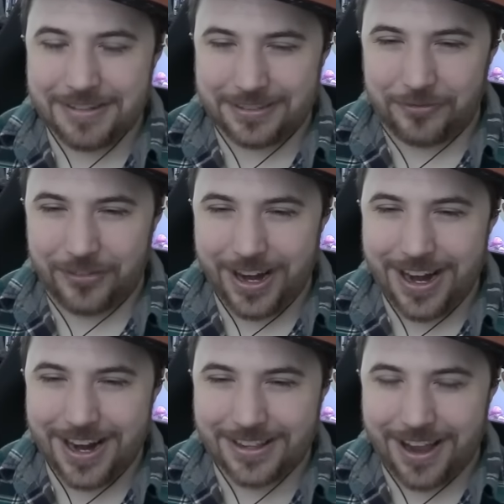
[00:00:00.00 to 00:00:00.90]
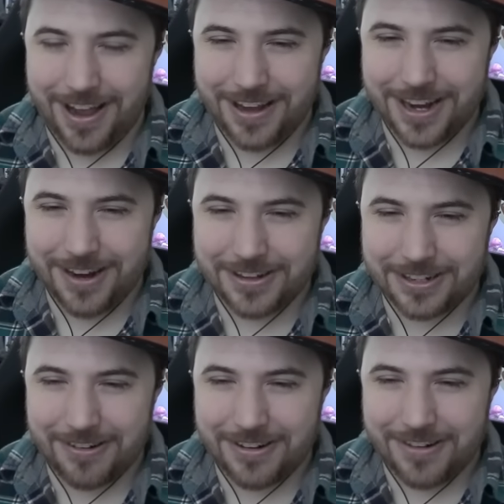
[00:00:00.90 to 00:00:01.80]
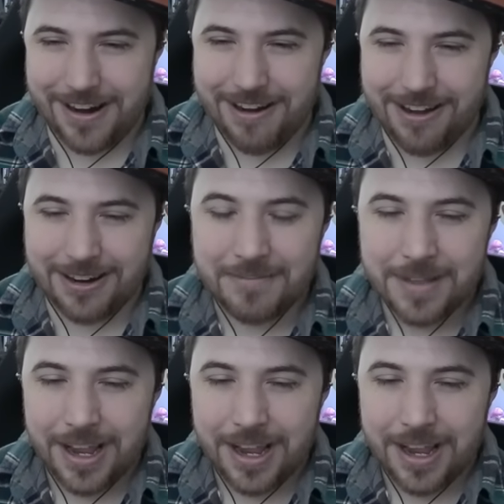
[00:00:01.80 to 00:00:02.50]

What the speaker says: with the fan, the hot air is going around.